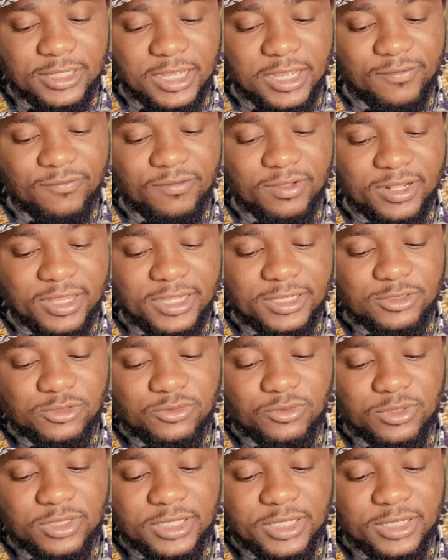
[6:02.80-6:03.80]
"I've learned
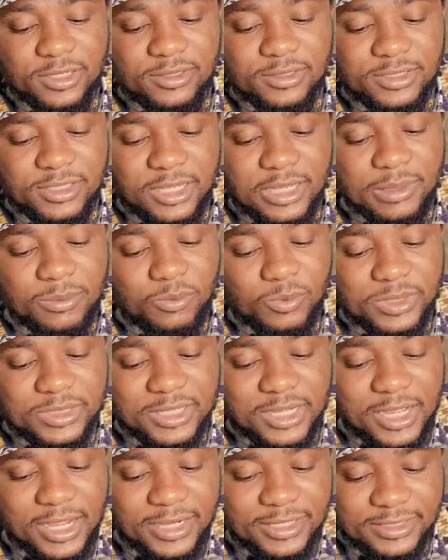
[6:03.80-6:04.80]
to kill them with
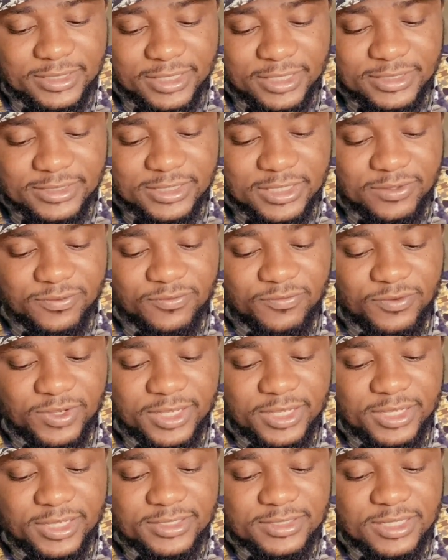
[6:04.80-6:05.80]
kindness and
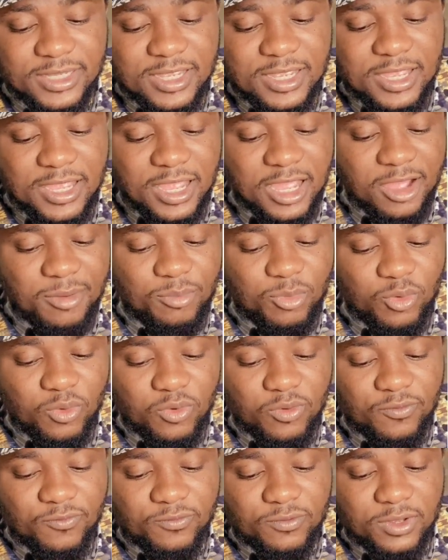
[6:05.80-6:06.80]
rise above